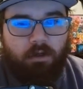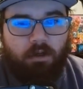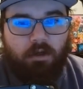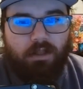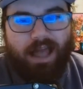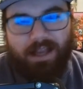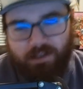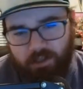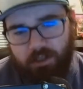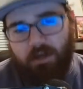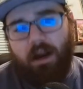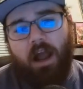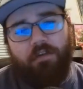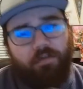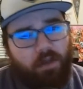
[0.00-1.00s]
Last
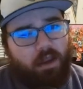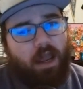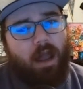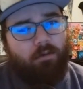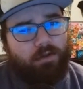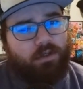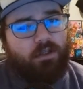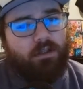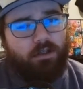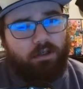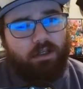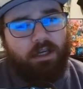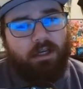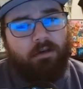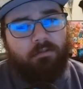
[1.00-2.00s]
year, I think I was a
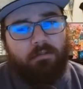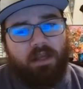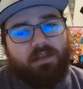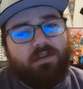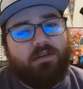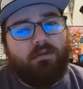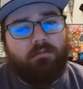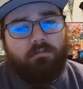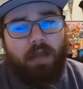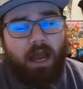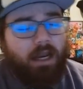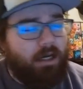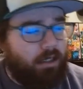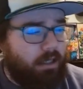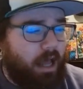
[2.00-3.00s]
little hit and miss.
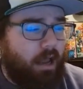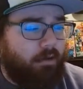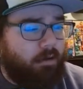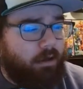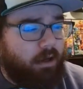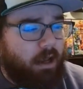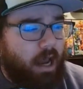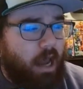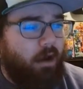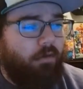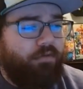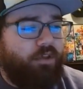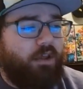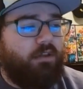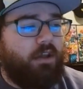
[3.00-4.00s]
Not going to lie. I
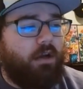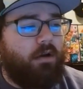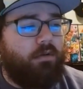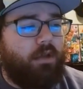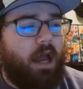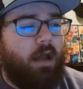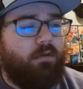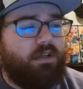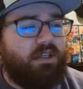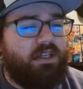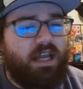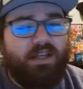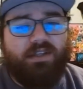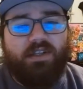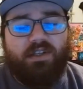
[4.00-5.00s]
don't think I was
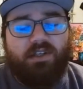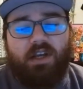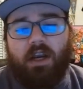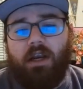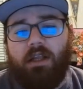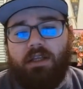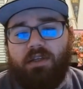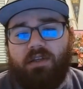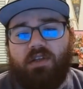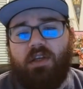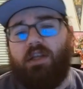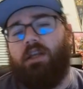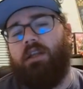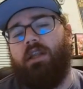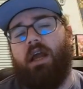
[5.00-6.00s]
necessarily
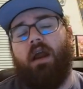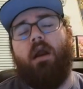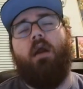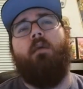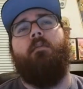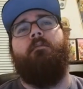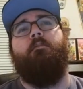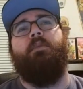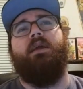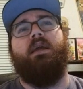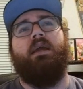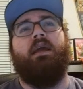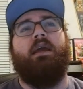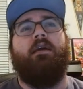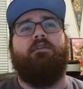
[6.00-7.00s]
sitting there
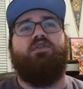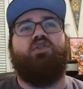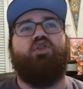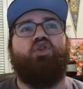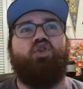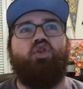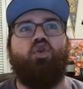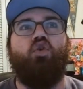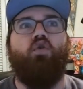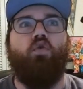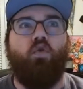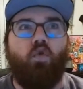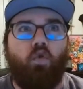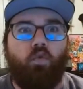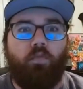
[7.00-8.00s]
being
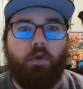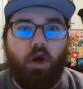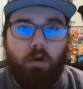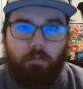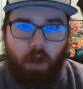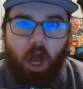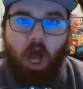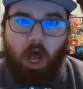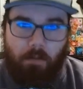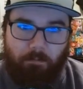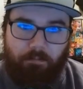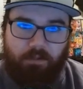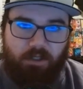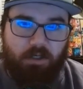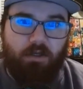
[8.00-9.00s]
super
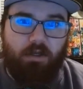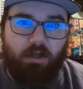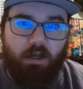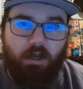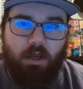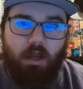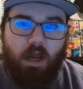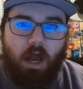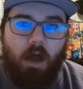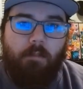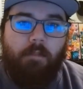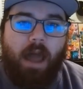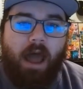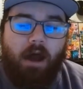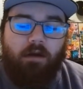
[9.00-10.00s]
pumped
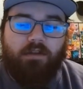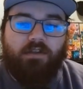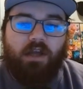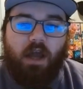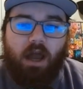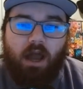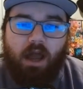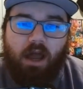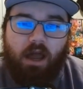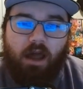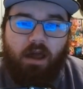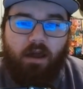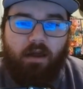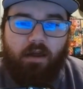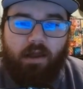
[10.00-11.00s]
about
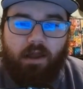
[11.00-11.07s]
what